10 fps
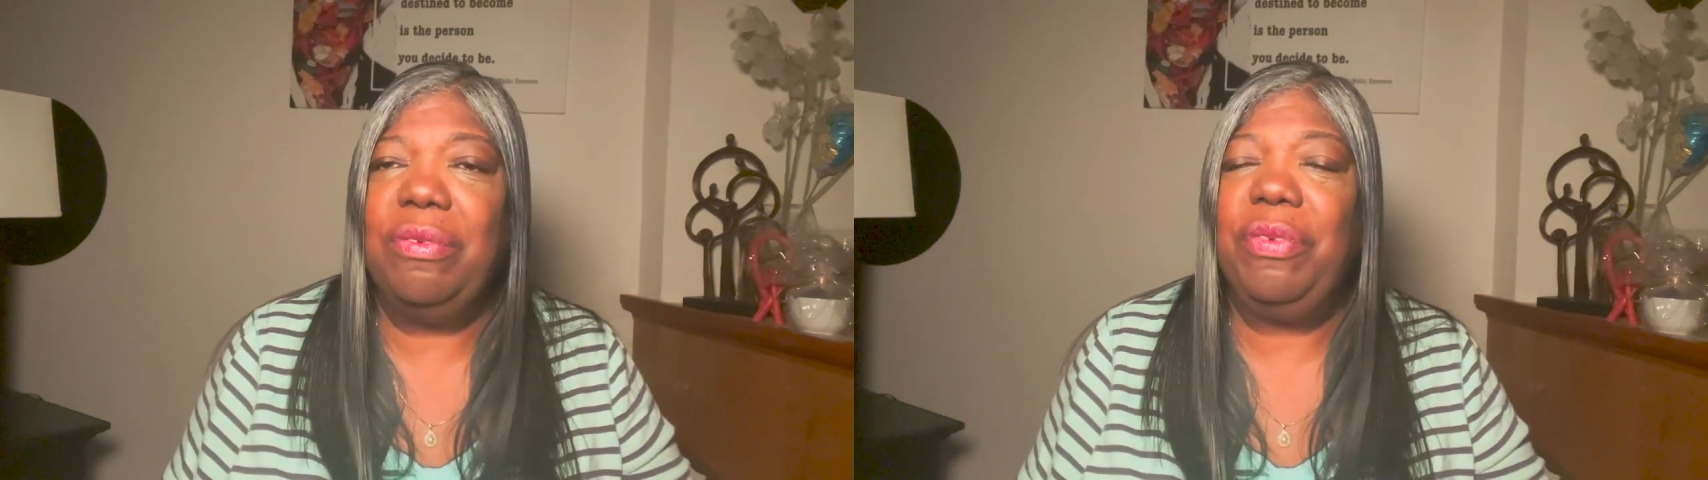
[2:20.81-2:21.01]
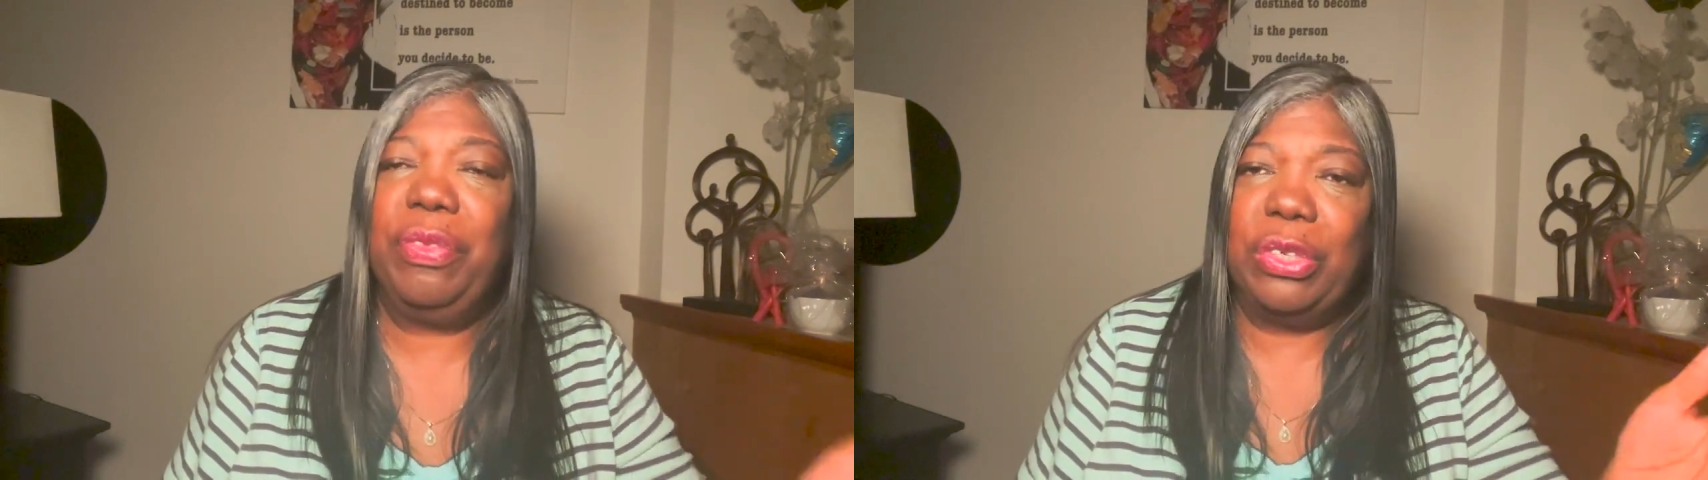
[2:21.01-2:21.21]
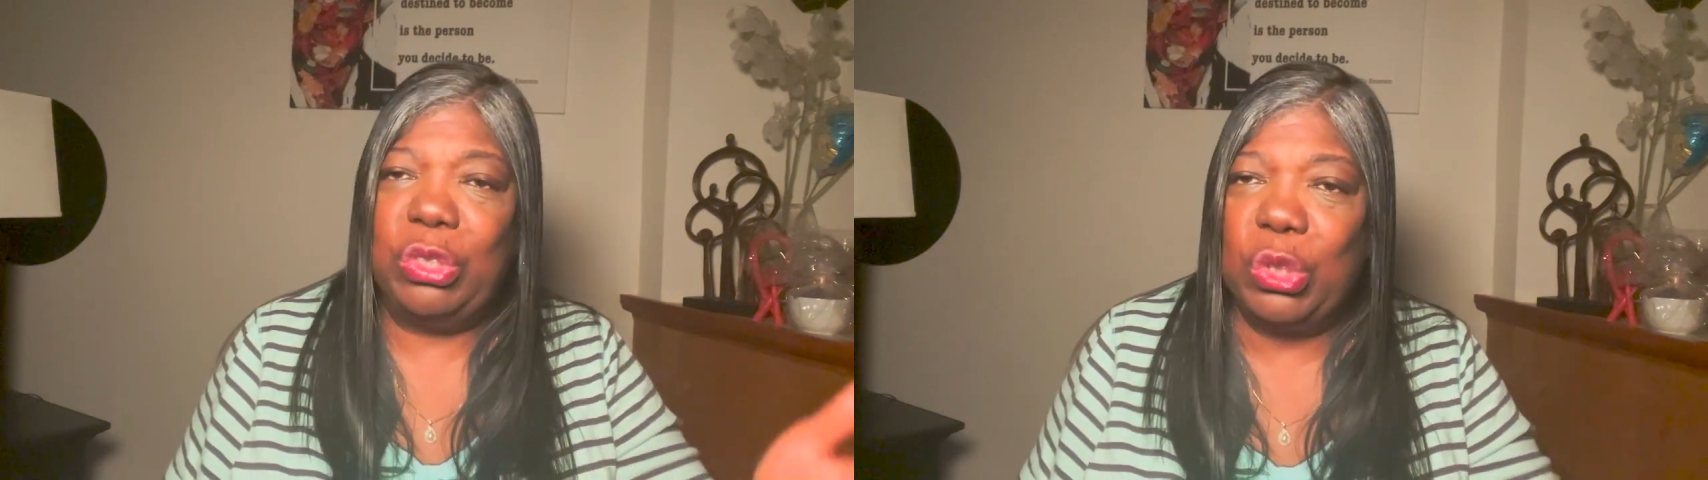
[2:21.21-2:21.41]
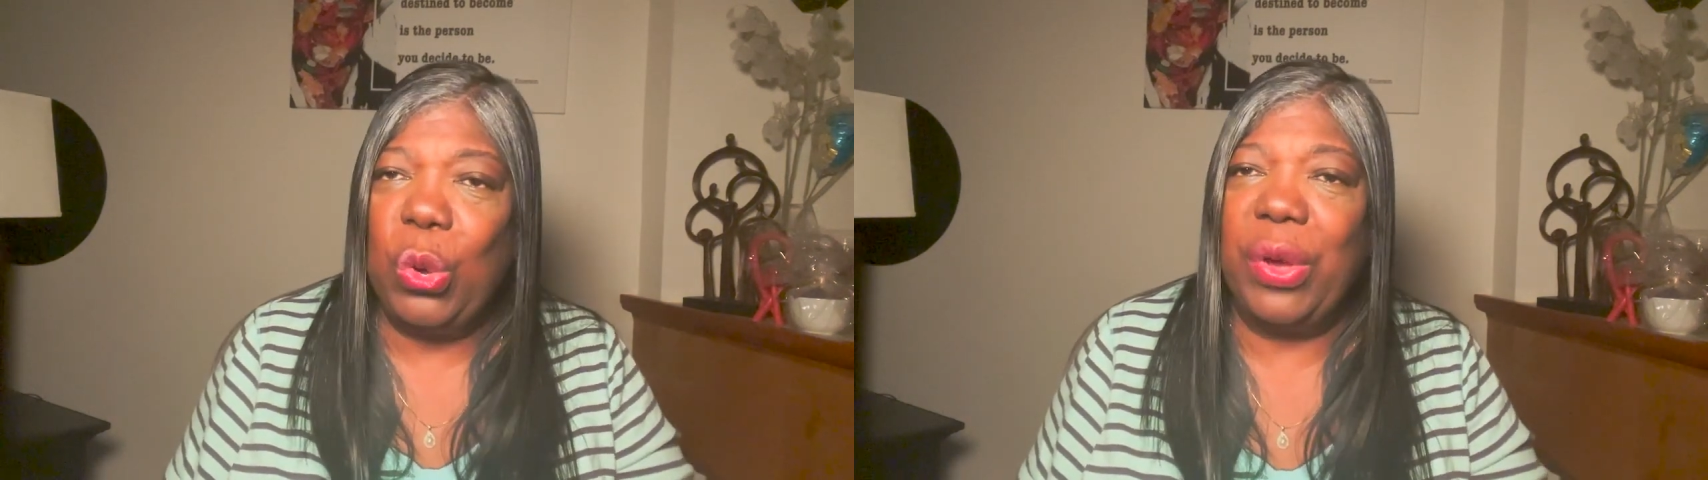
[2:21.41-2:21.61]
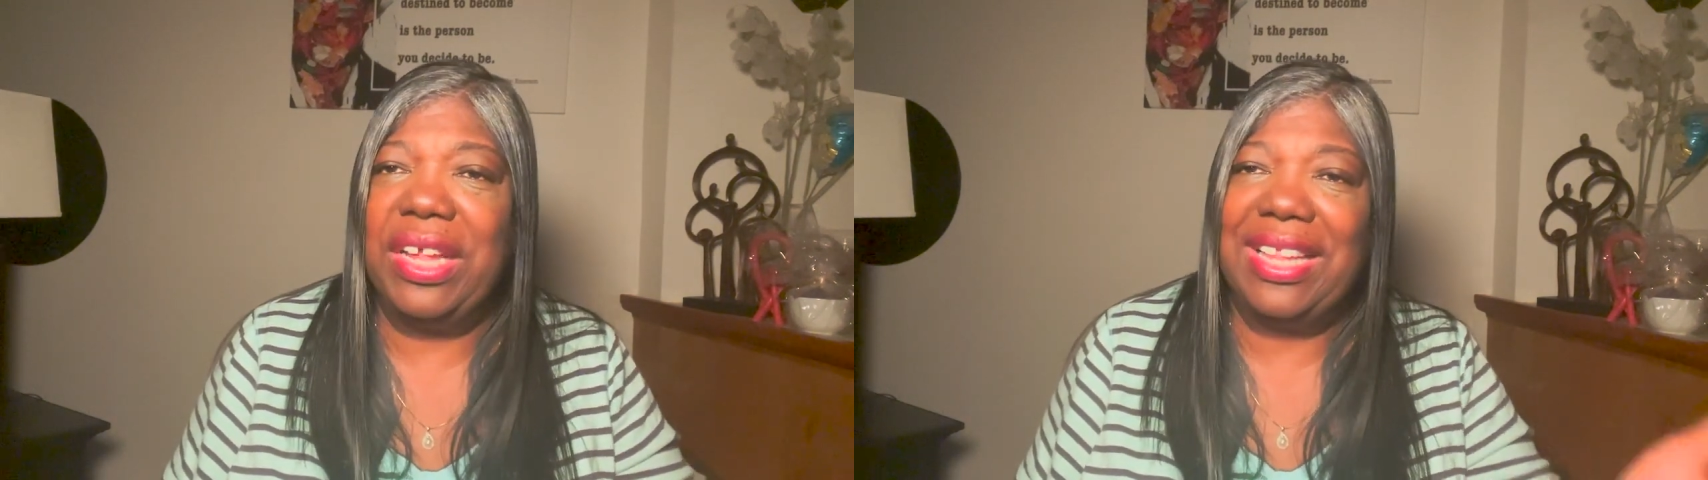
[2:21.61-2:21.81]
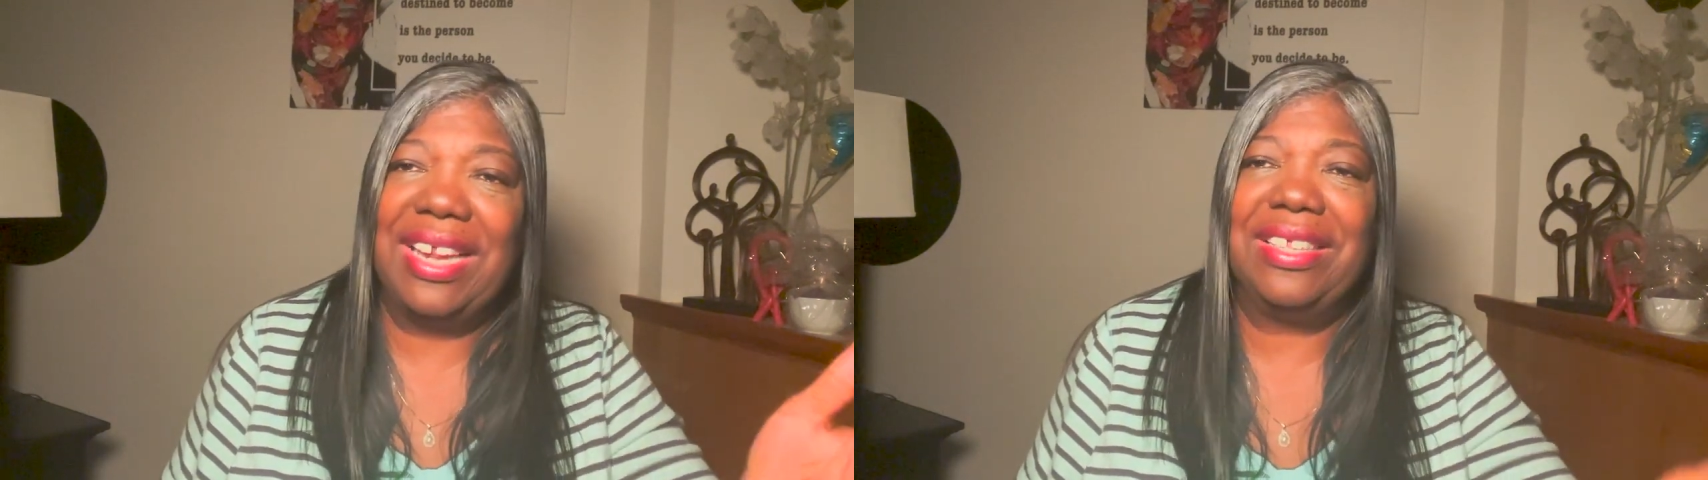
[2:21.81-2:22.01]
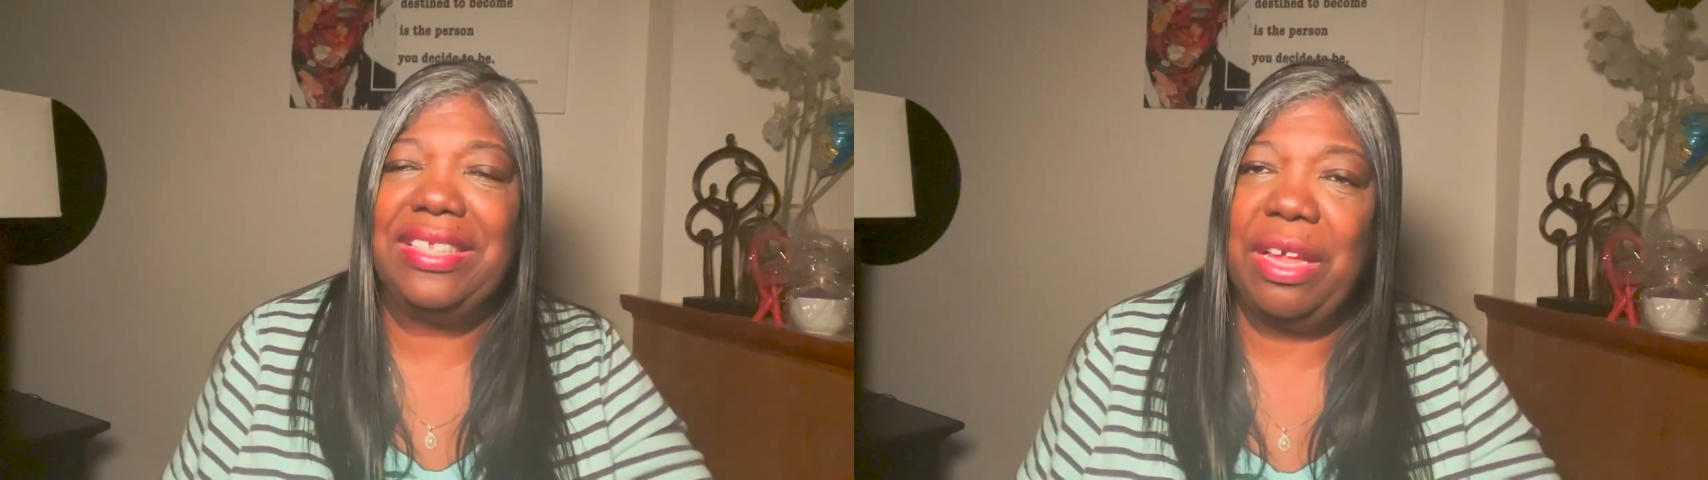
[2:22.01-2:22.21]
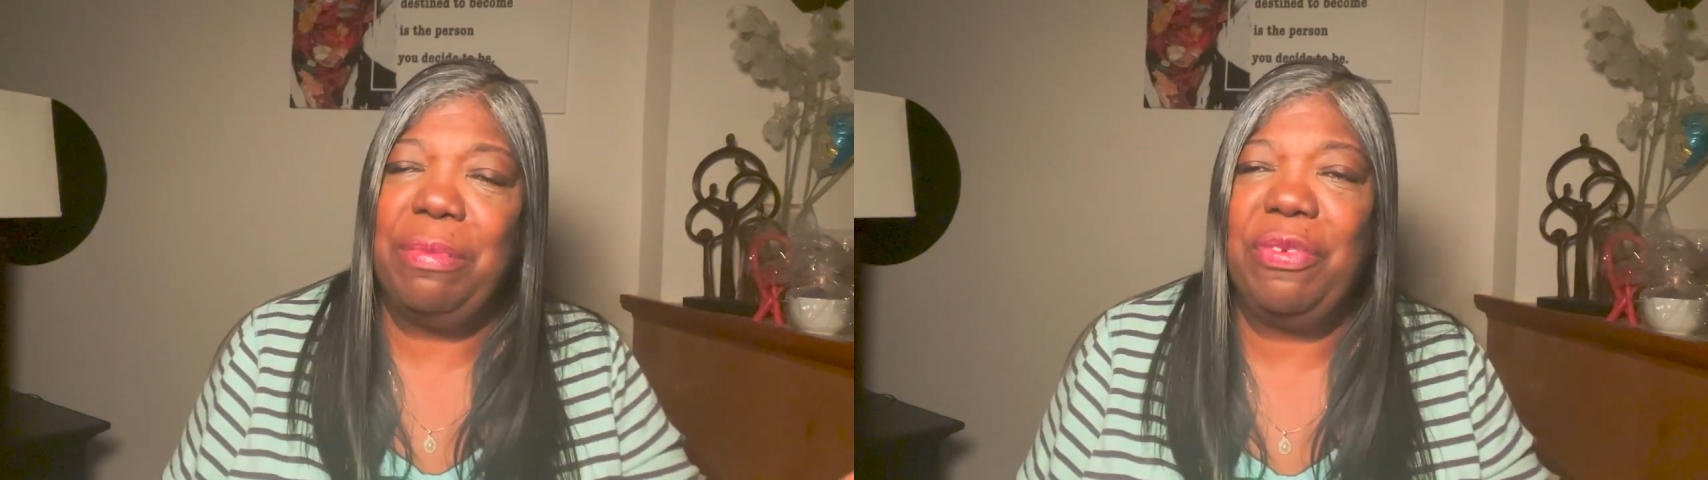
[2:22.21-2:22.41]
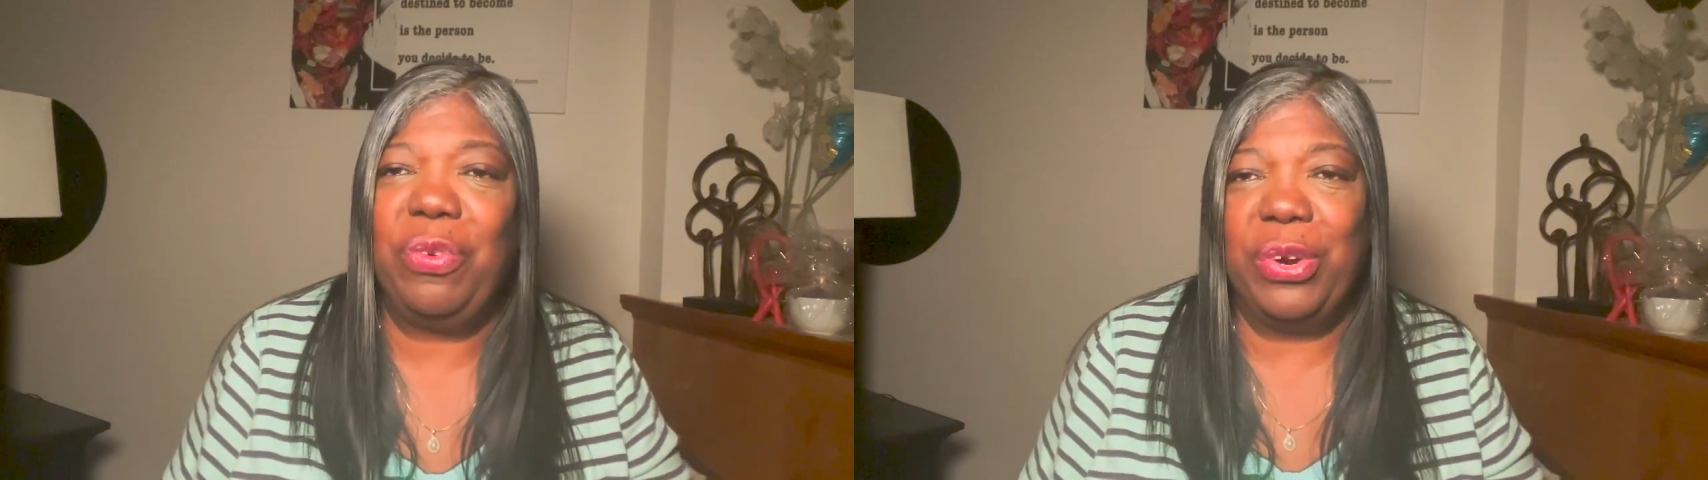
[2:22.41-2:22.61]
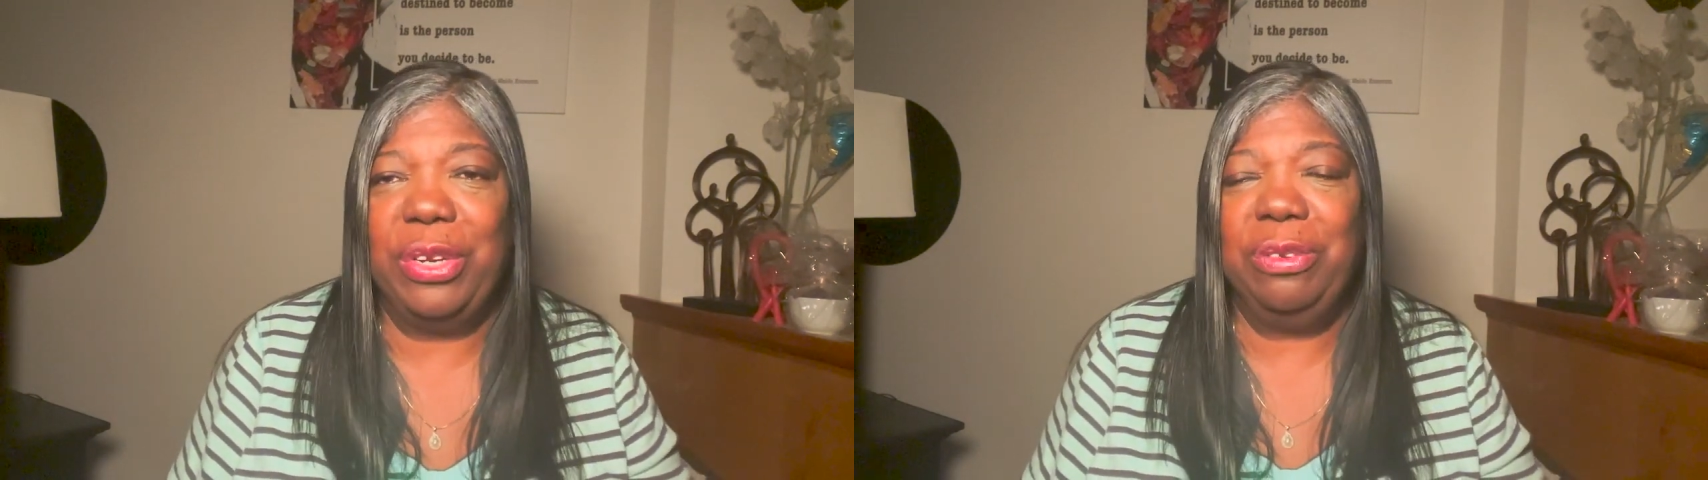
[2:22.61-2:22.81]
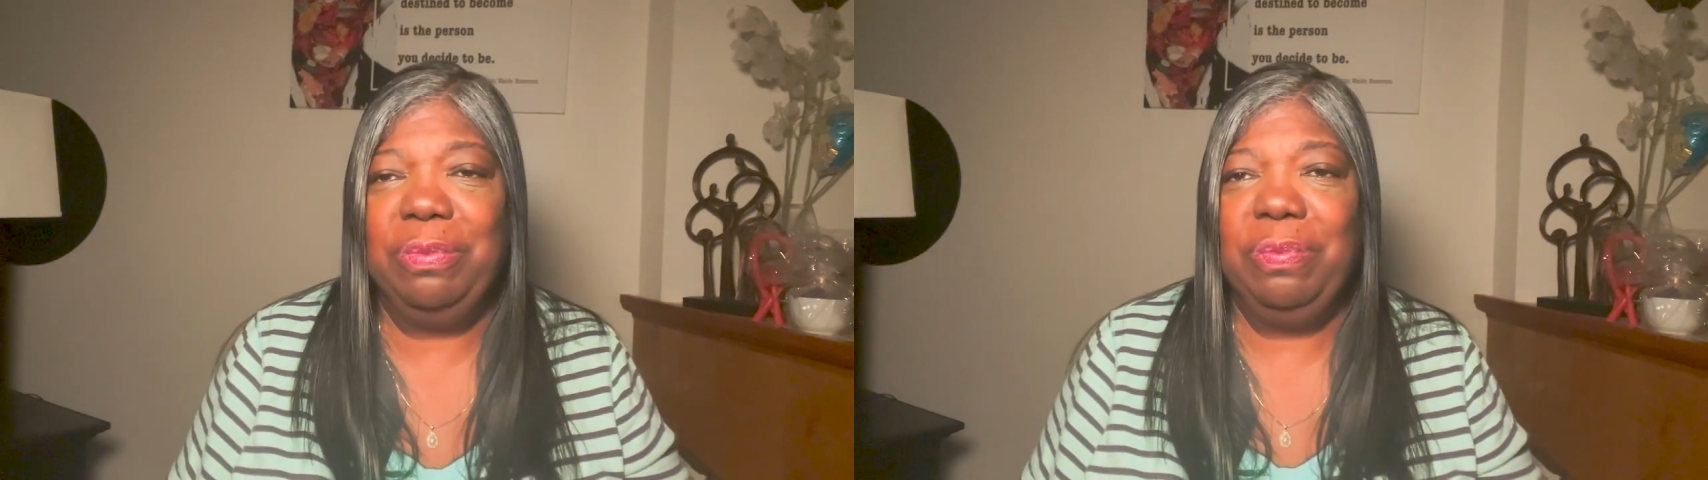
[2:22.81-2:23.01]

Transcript: for the joy that is set before you.